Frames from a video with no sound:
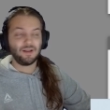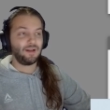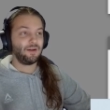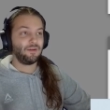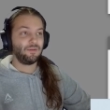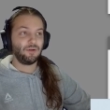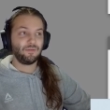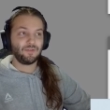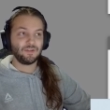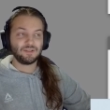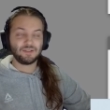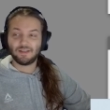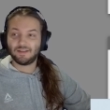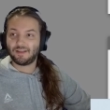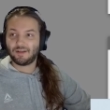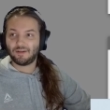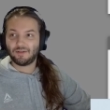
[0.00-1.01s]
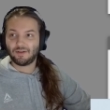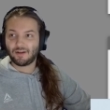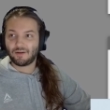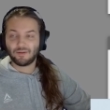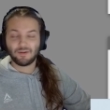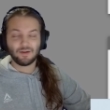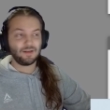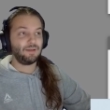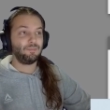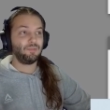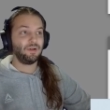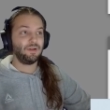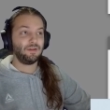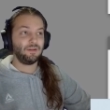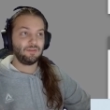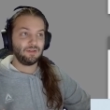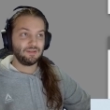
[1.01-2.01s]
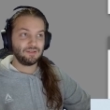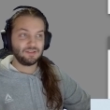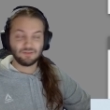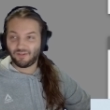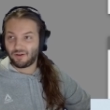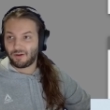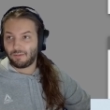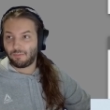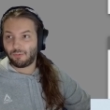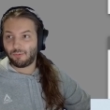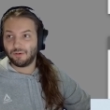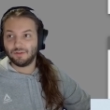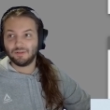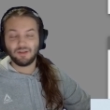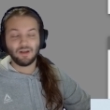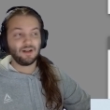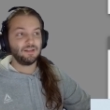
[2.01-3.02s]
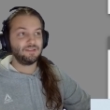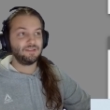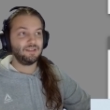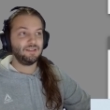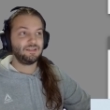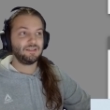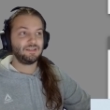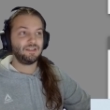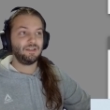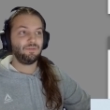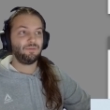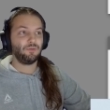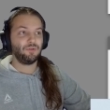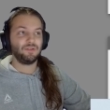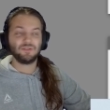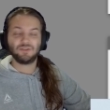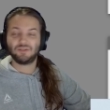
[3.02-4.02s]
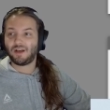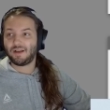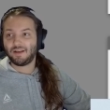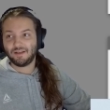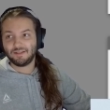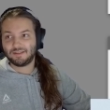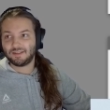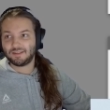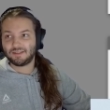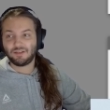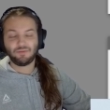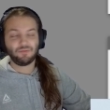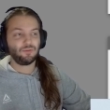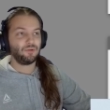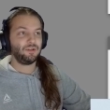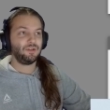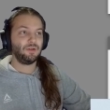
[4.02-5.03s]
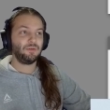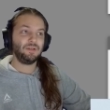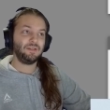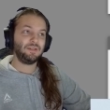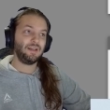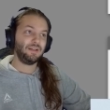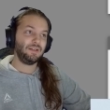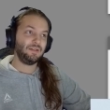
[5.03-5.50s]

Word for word: I don't know if I said that or not already, but it's very important. .z64. There's .n64. You don't need that.